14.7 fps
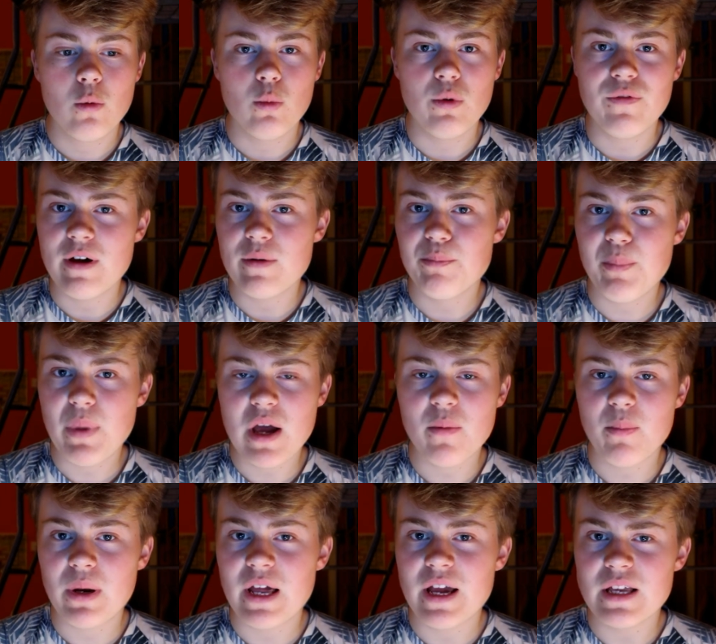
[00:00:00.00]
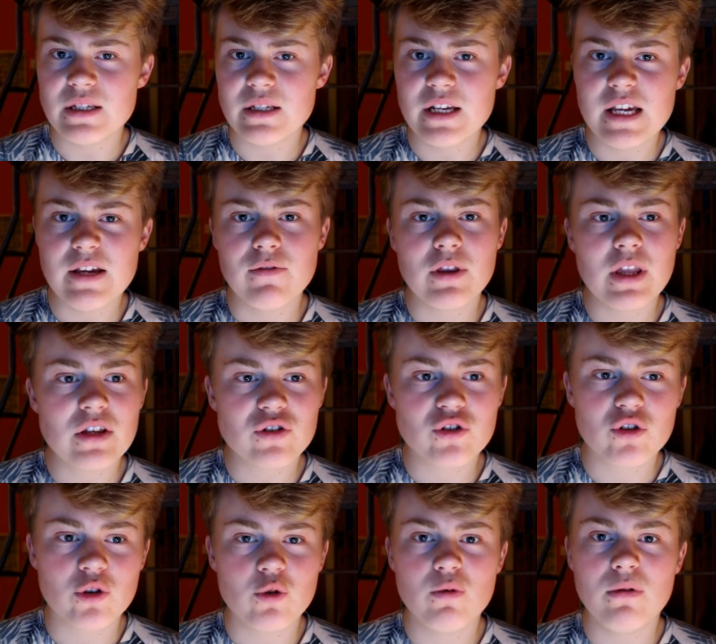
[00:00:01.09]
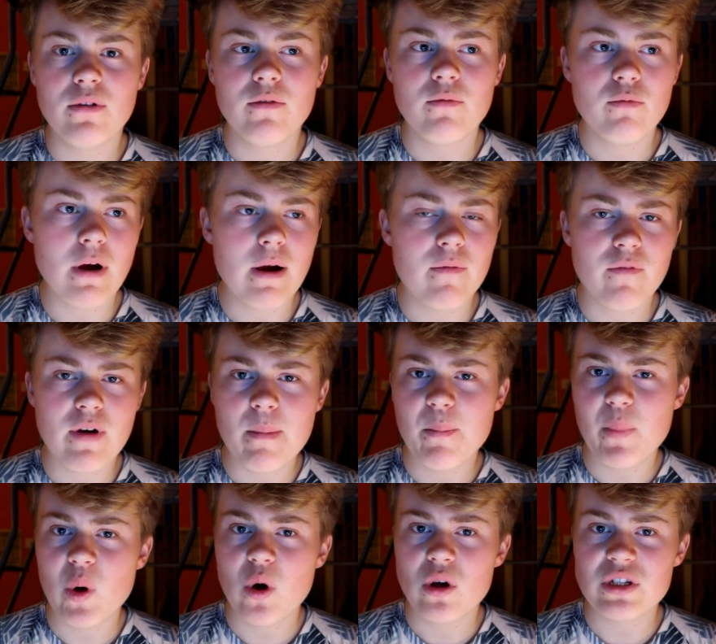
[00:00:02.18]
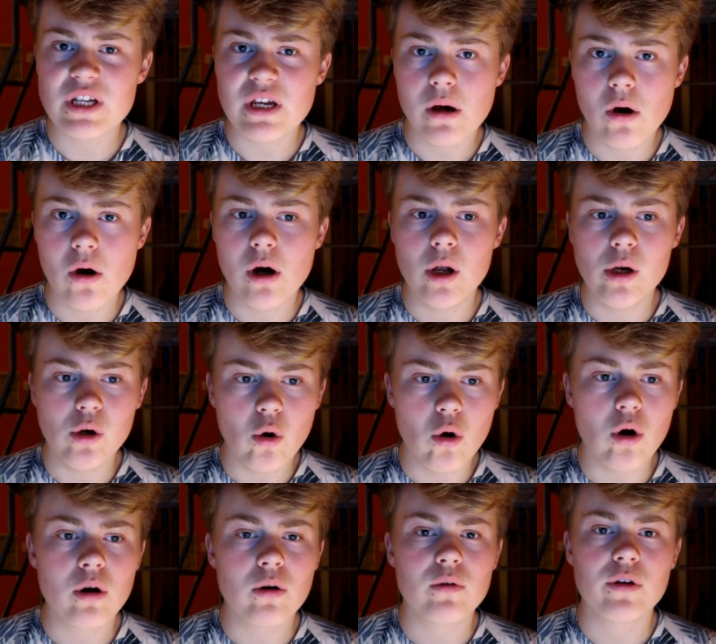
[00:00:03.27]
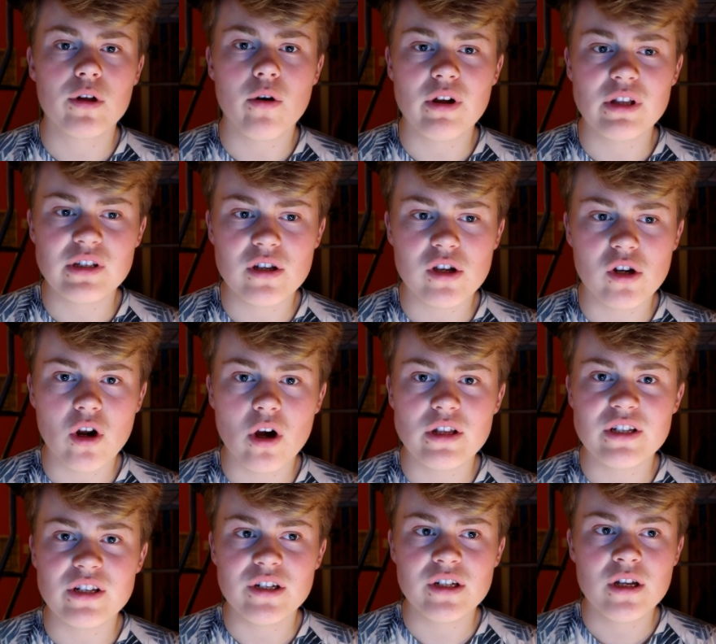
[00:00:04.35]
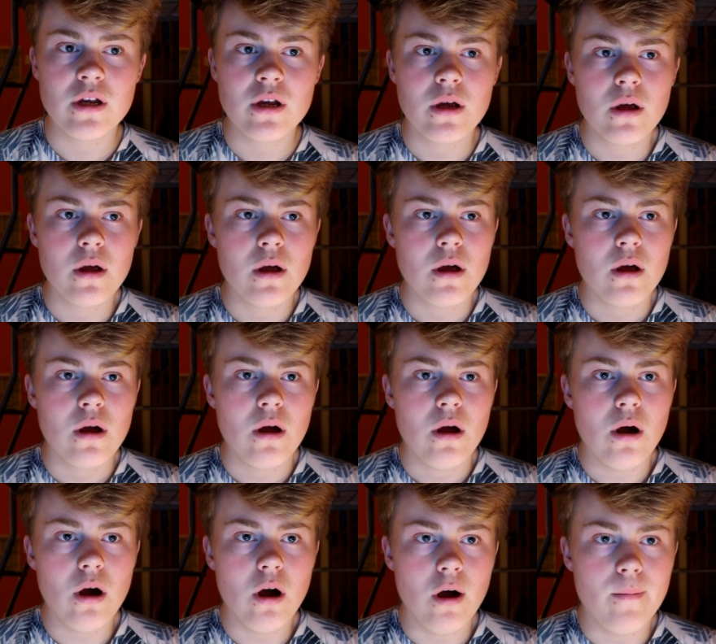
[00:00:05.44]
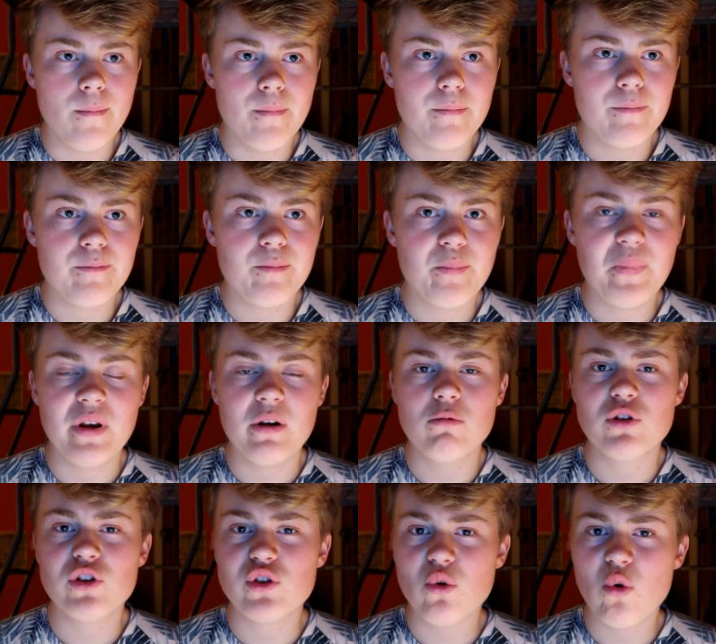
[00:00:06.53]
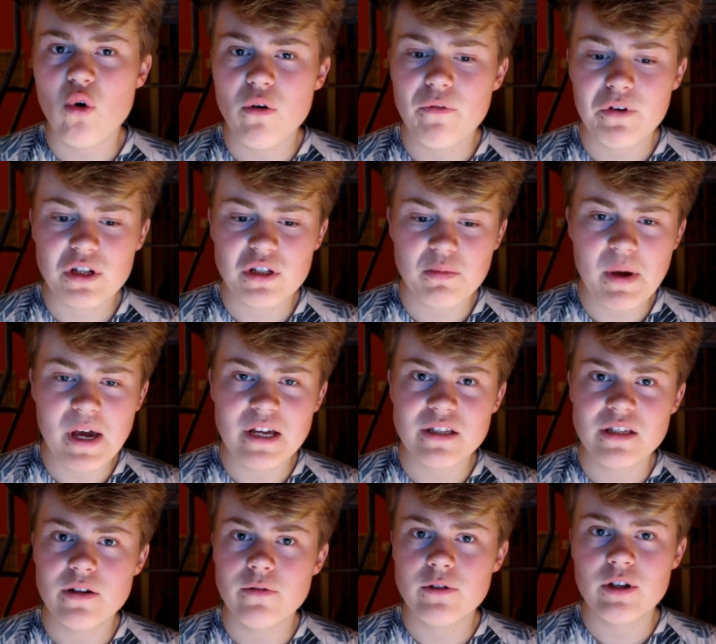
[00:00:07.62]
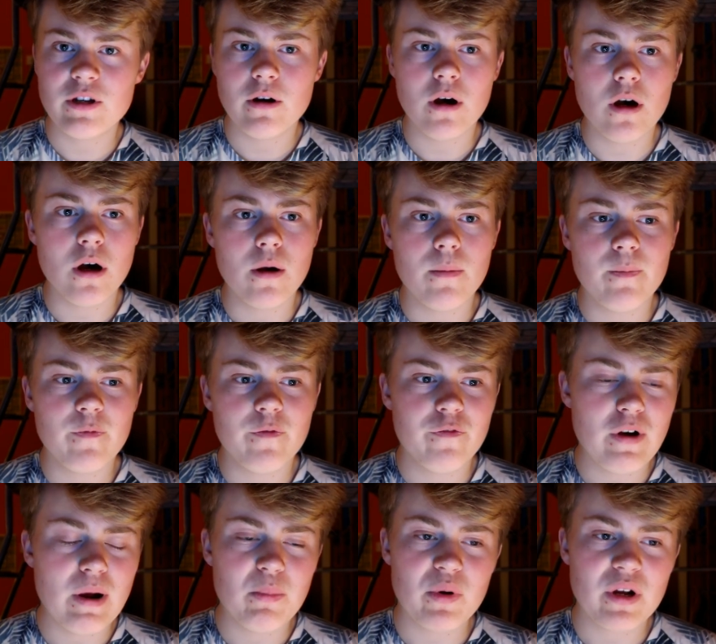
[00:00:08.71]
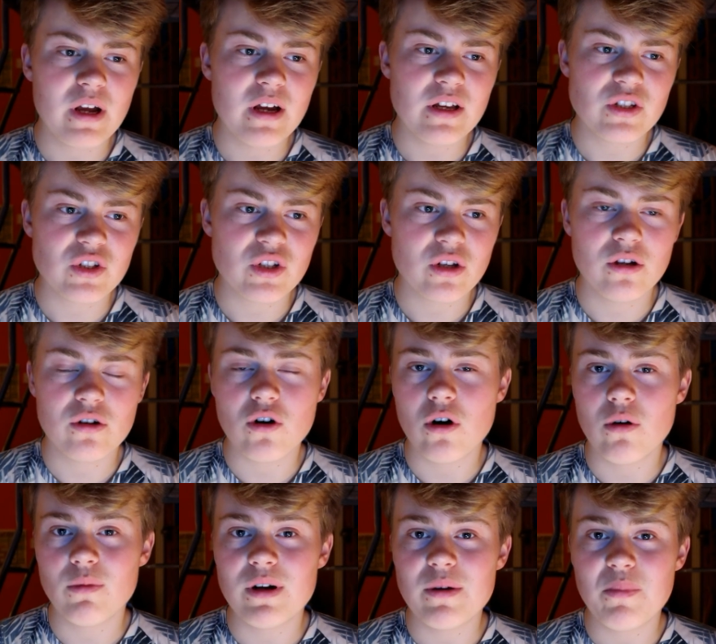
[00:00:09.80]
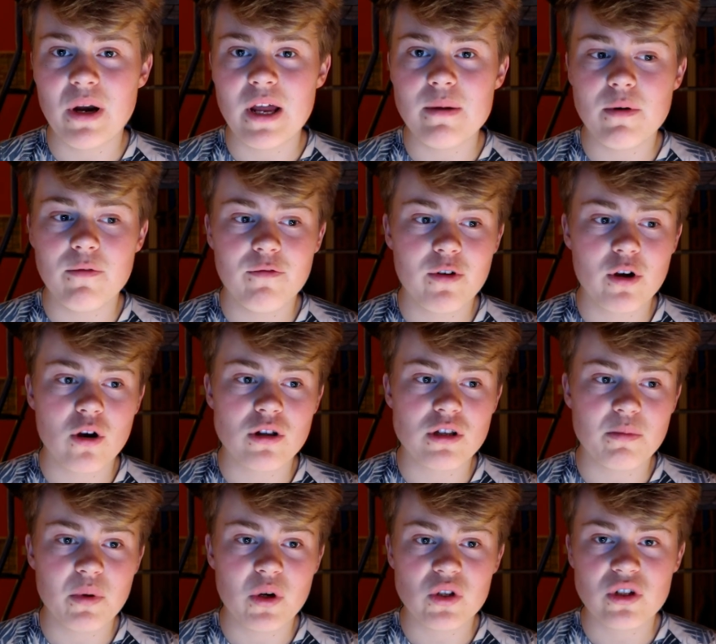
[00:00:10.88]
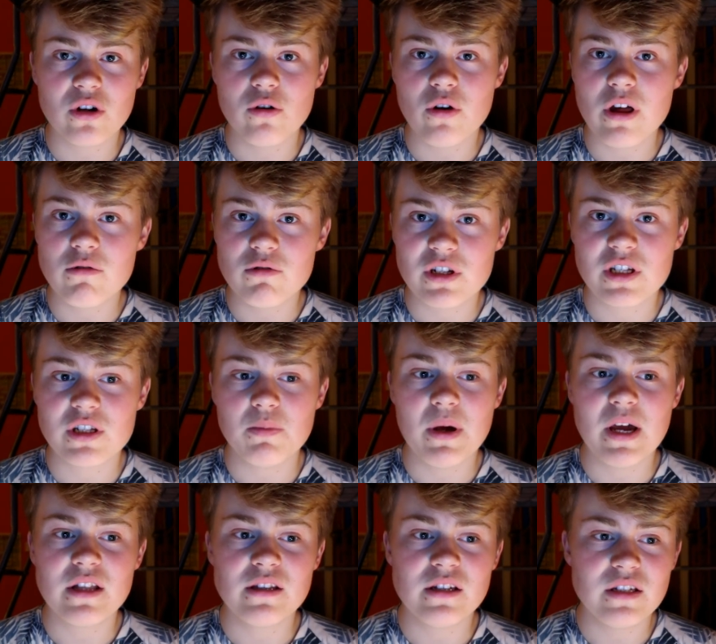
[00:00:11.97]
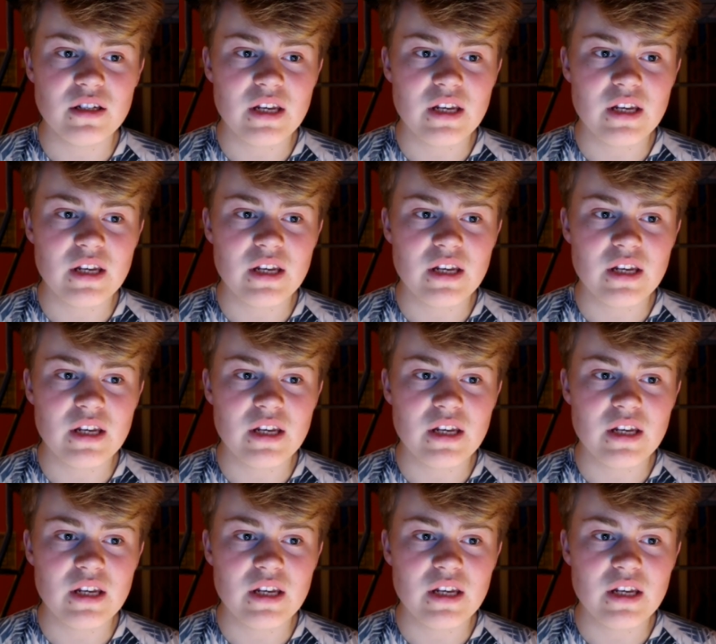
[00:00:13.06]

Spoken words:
We've had better players leave, and that's true. Van Persie hurt a lot going to United. But it was sort of expected. Fabregas, you can't really blame him for going to Barcelona. It was expected.